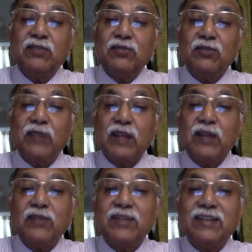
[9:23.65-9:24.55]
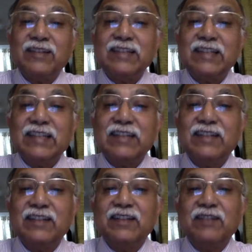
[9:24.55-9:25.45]
to look around and see
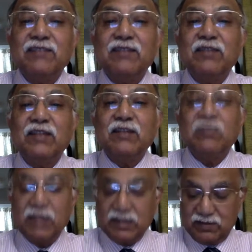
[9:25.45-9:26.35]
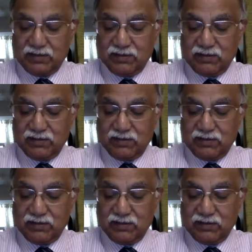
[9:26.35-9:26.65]
where we can meet